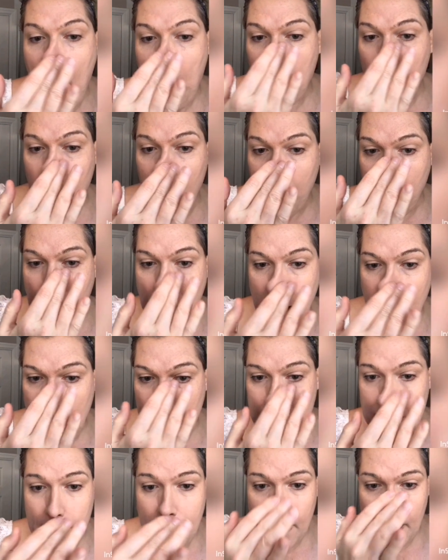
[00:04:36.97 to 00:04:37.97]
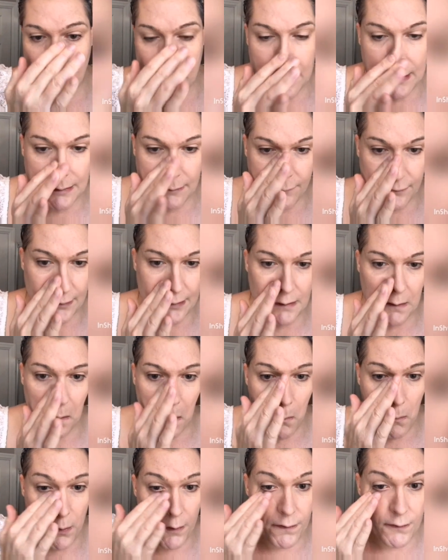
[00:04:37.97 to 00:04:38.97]
You can leave it
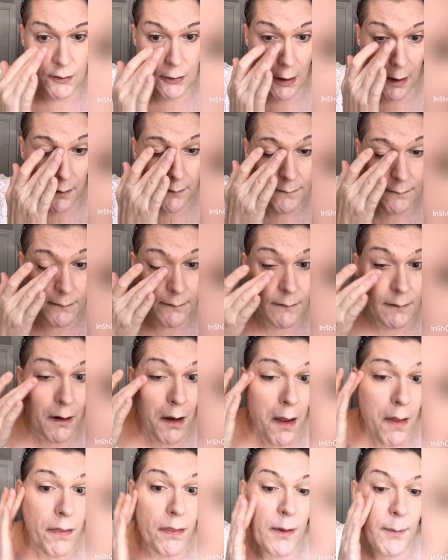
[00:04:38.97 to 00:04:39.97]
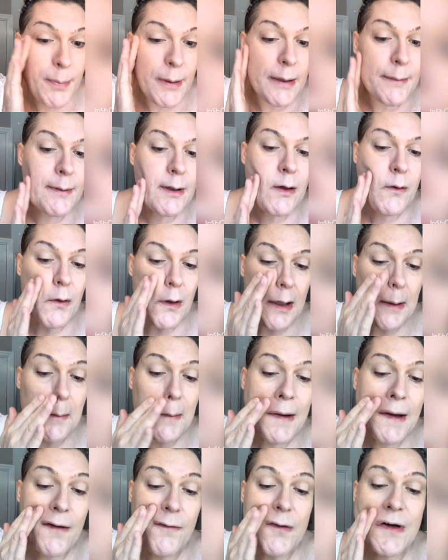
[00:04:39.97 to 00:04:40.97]
with just the BB cream
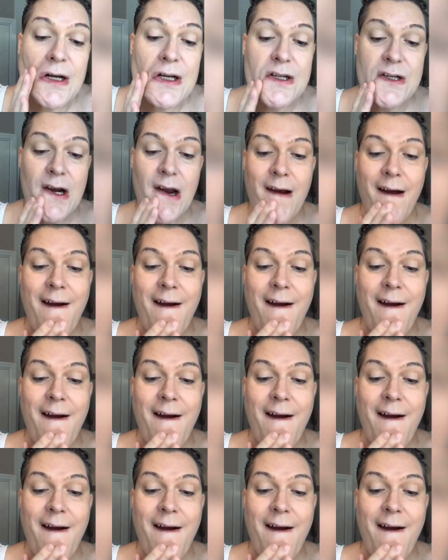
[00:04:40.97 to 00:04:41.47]
coverage,